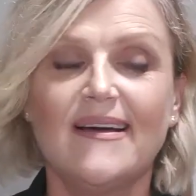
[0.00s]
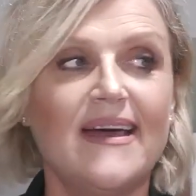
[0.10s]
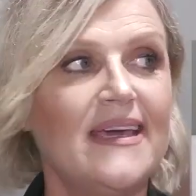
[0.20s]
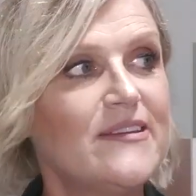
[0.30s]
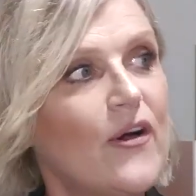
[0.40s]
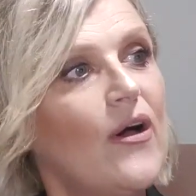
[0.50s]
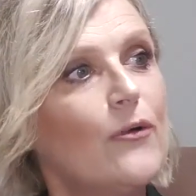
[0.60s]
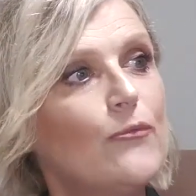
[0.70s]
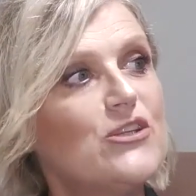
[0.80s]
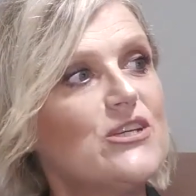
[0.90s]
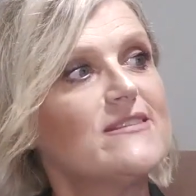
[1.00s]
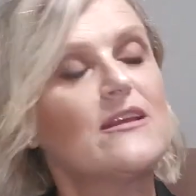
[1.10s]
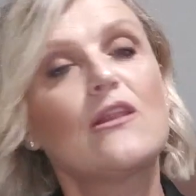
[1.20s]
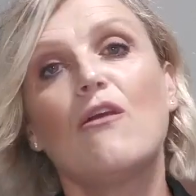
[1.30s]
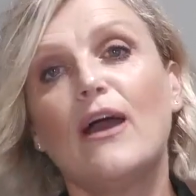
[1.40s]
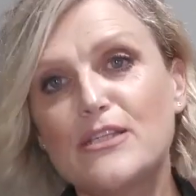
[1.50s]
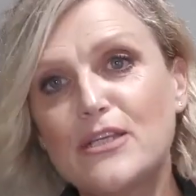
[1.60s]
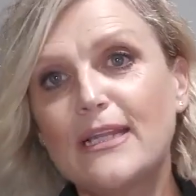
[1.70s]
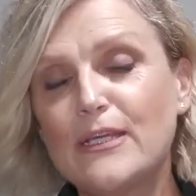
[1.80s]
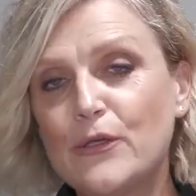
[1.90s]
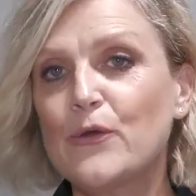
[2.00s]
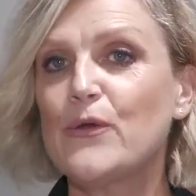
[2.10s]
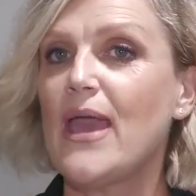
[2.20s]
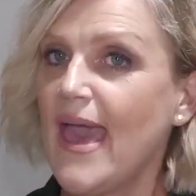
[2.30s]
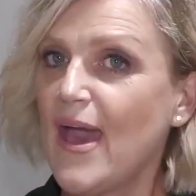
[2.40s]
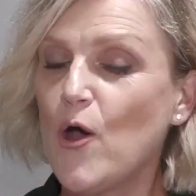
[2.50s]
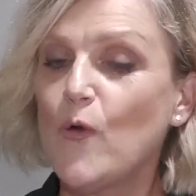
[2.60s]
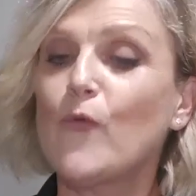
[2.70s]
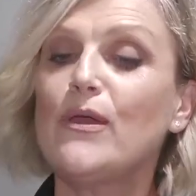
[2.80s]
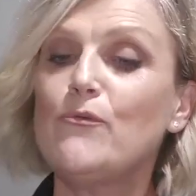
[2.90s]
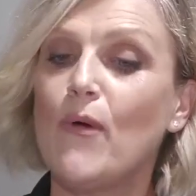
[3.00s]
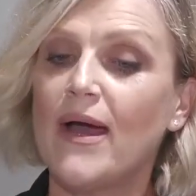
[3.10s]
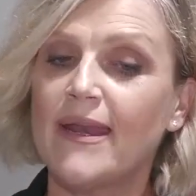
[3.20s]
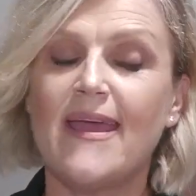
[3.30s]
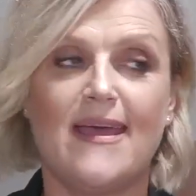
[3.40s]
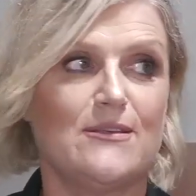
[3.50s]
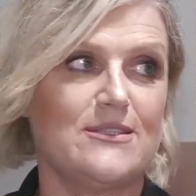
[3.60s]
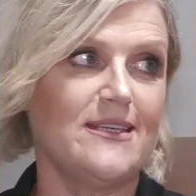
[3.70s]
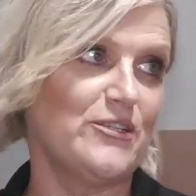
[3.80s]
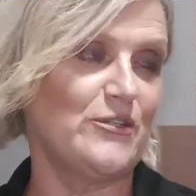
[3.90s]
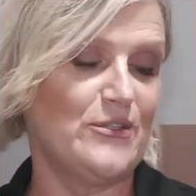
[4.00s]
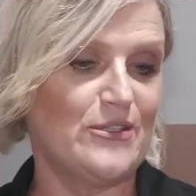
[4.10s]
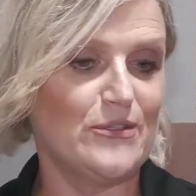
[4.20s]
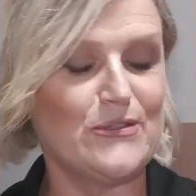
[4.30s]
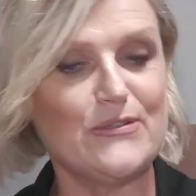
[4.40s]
And I would just like to let you know how we run our sessions.